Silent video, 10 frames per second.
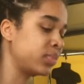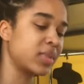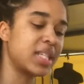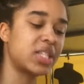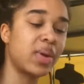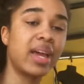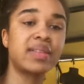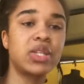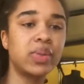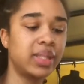So I have
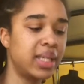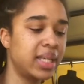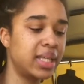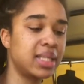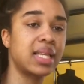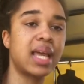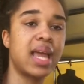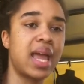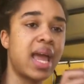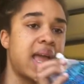2 of these
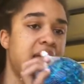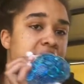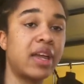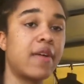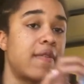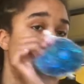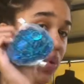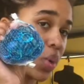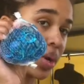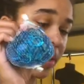and
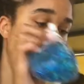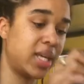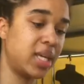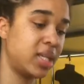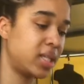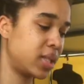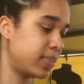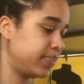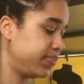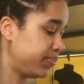4 of these.
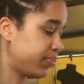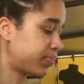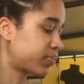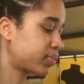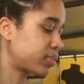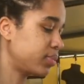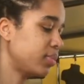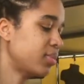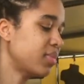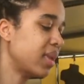
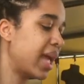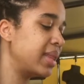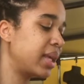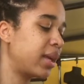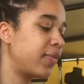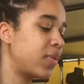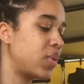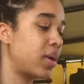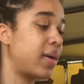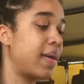And then for
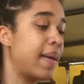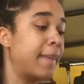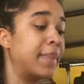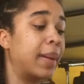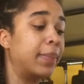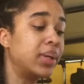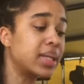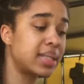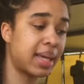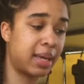my book
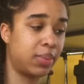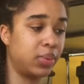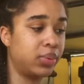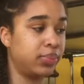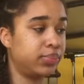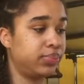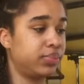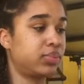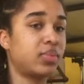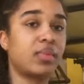table,
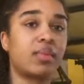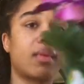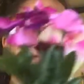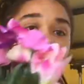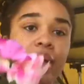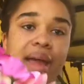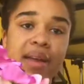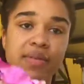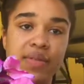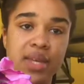I'm going to
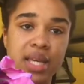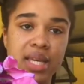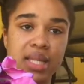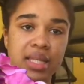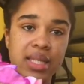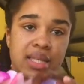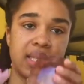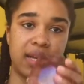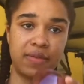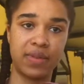have these inside
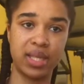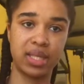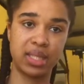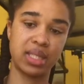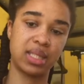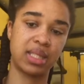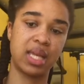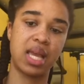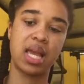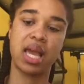of this,
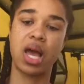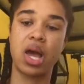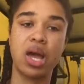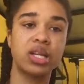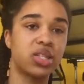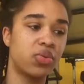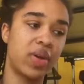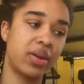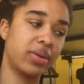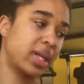
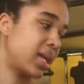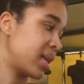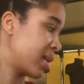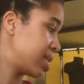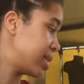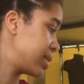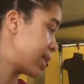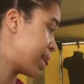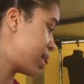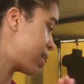surrounding the
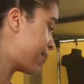sign.